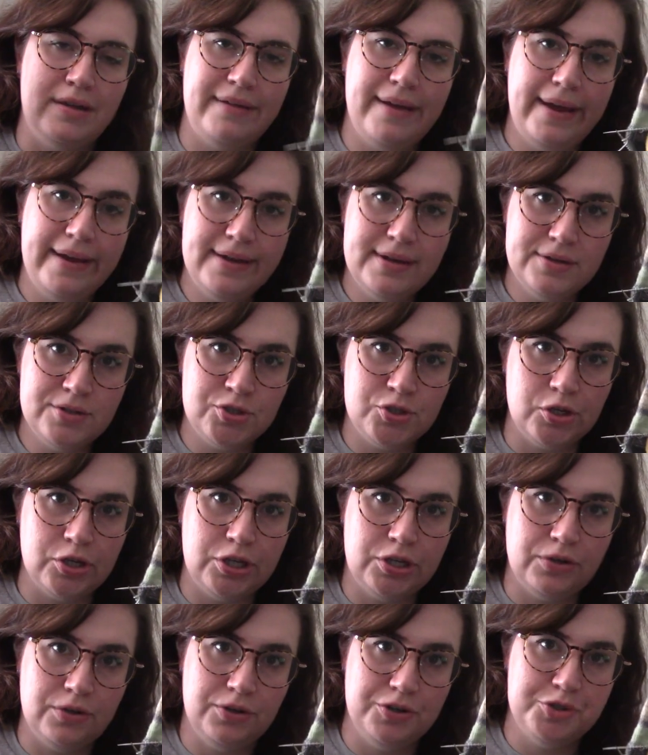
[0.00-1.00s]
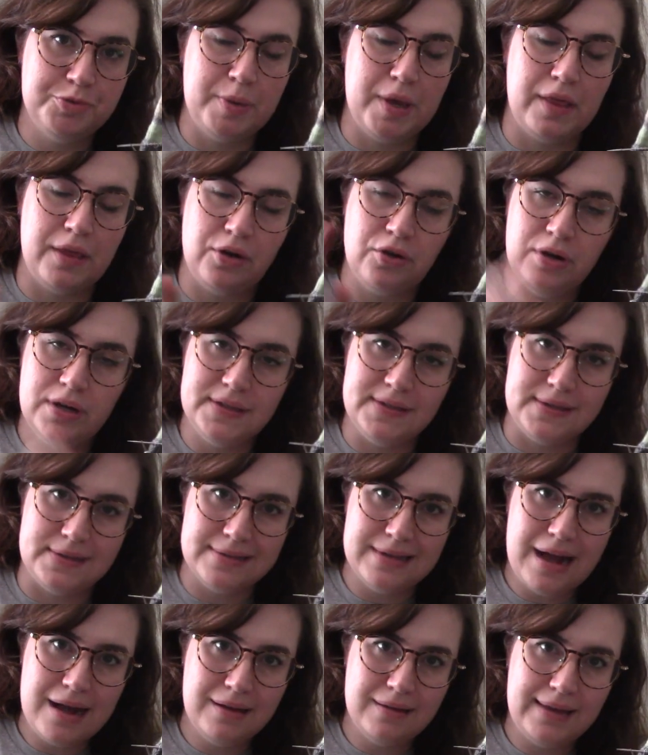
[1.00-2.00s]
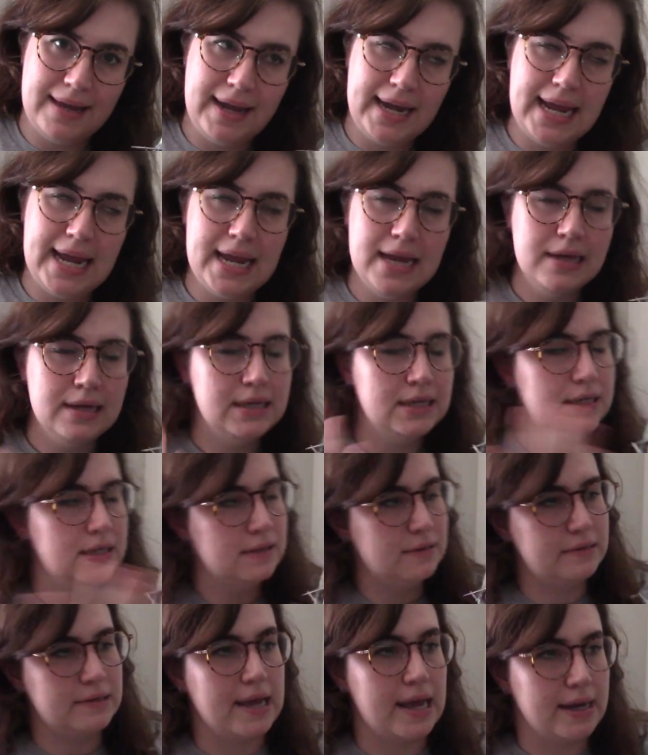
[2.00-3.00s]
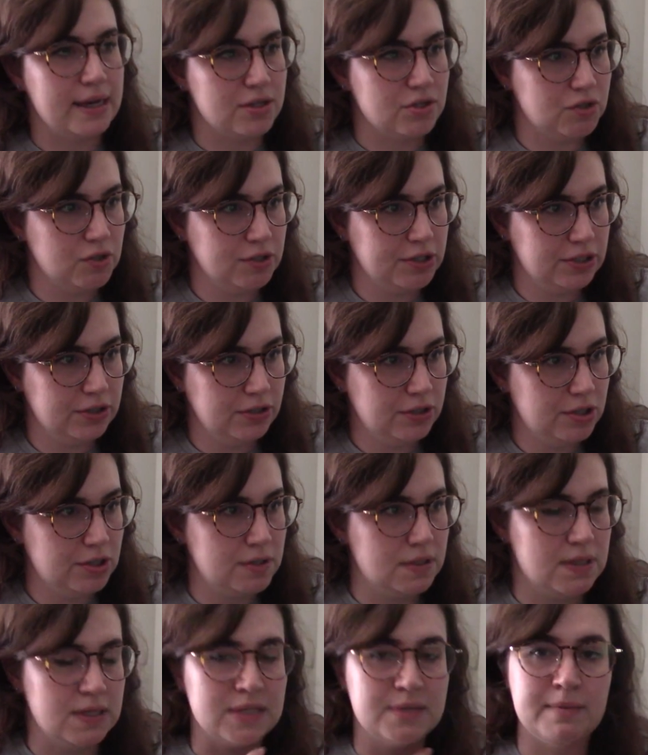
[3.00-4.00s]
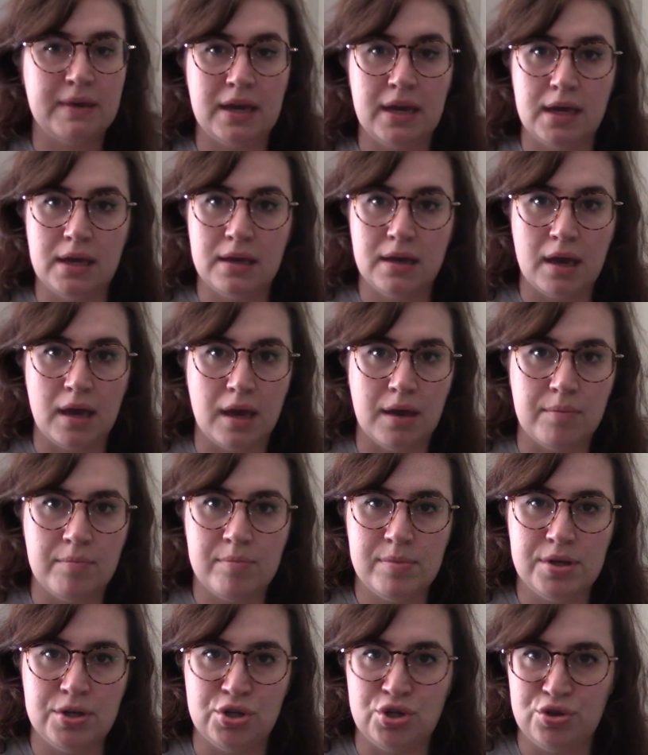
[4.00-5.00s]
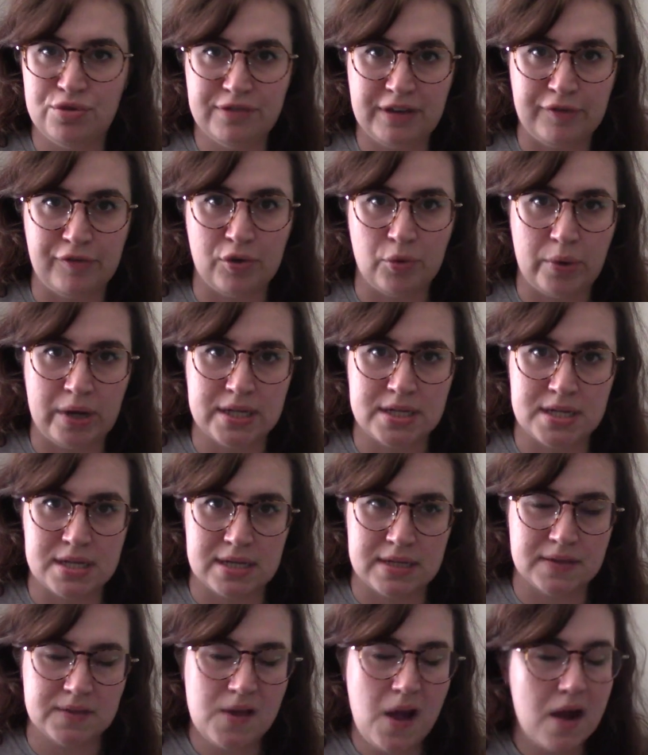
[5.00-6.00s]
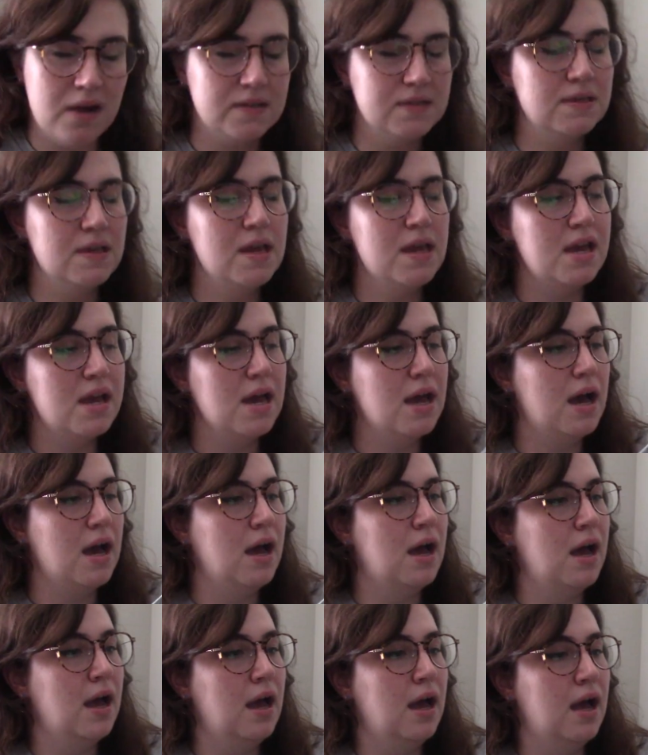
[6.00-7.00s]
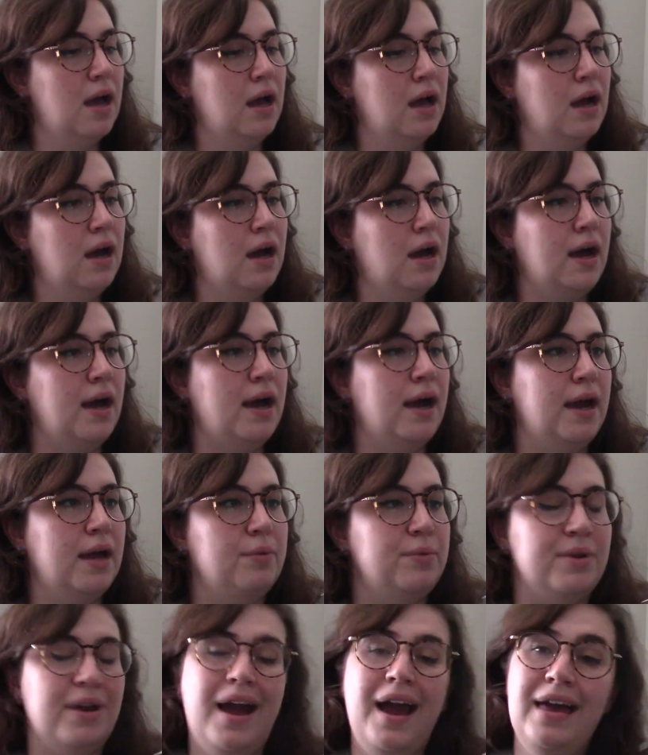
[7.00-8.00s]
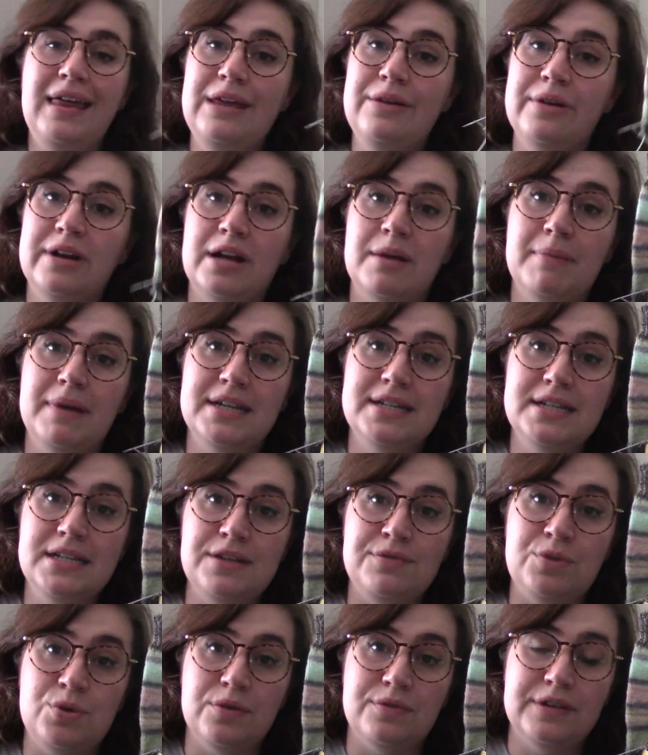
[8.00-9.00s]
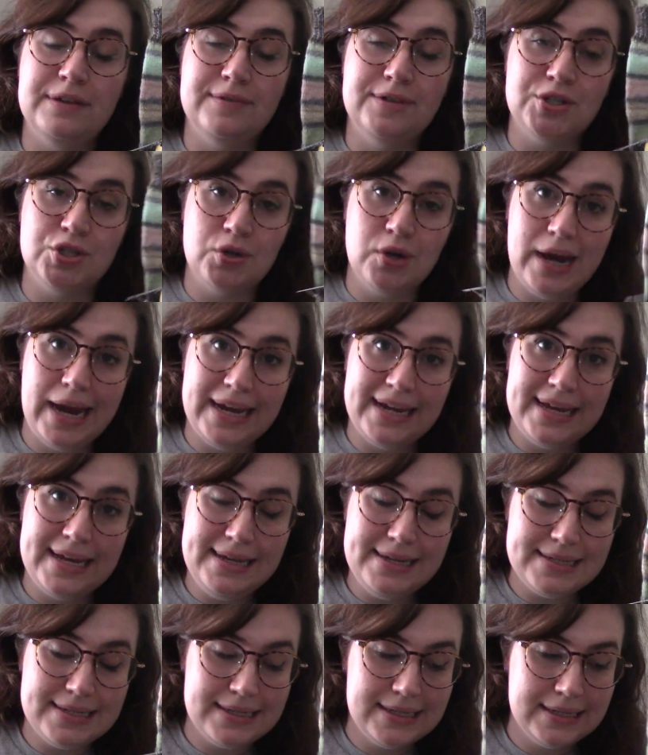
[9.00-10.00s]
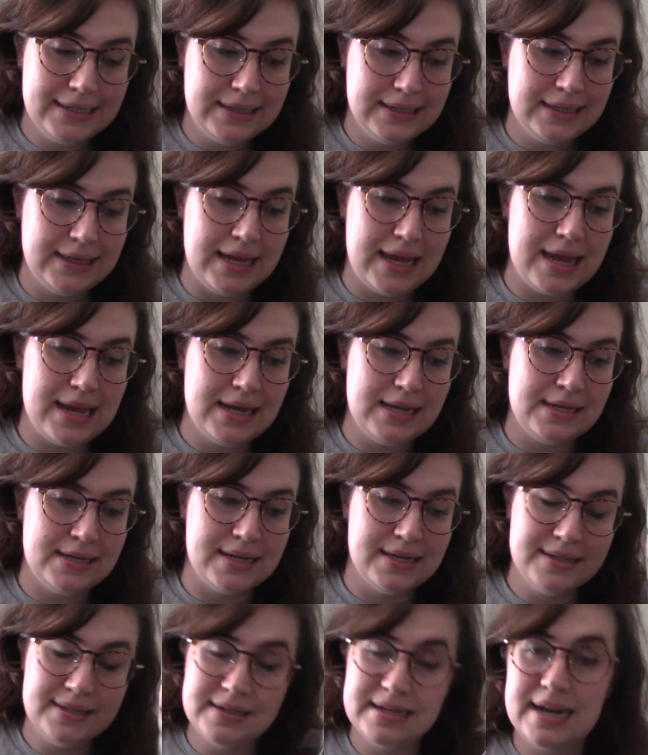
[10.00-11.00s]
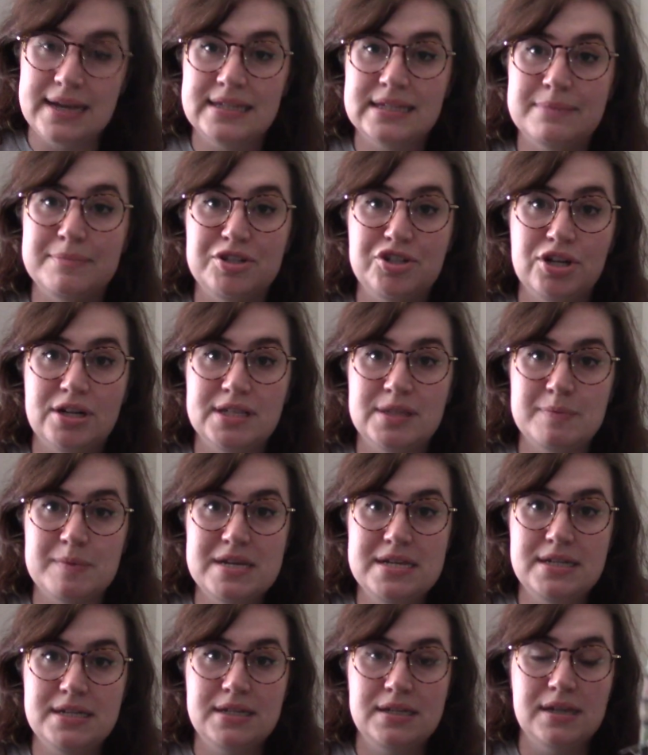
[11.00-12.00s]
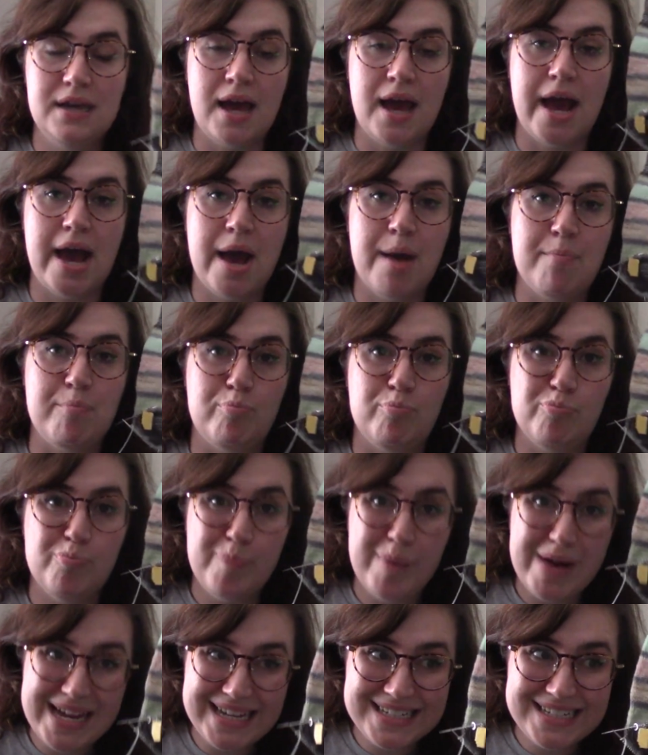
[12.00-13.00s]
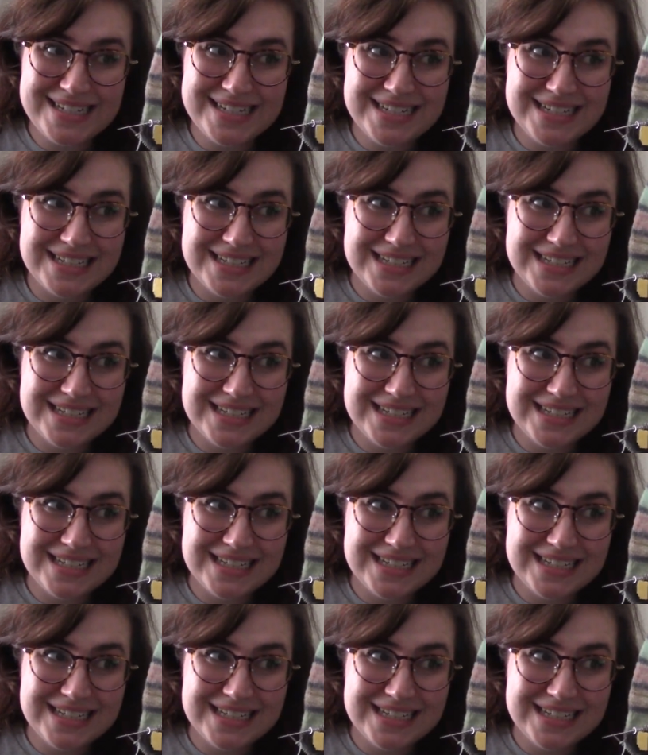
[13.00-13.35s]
9-inch circulars by the Crazy Sock Lady. 9-inch circulars is my new favorite way to knit socks. I would highly recommend it if you have never tried it. It does take some adjustment, but